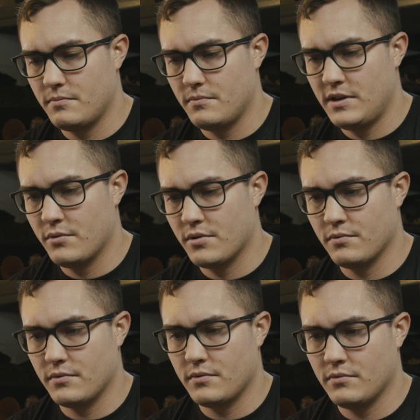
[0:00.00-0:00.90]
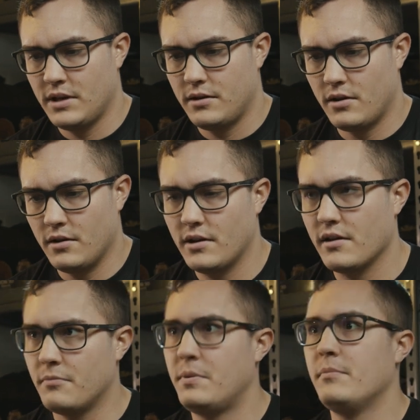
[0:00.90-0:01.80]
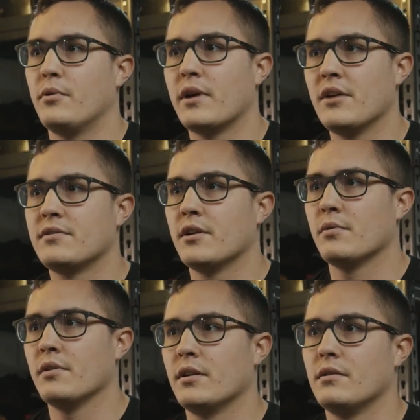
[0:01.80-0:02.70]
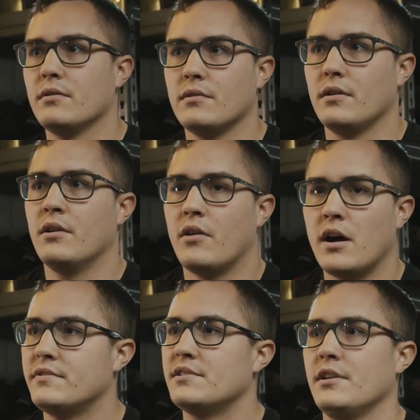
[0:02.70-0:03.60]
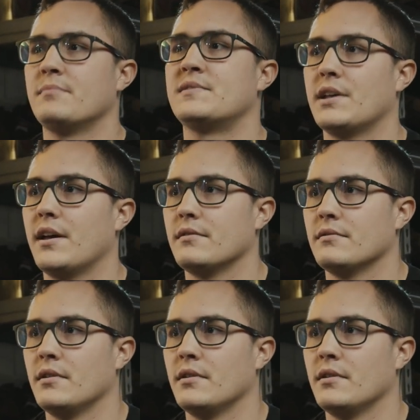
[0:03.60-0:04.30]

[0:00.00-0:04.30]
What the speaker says: They were, like, a lot of the people were out there were, like, obviously upset.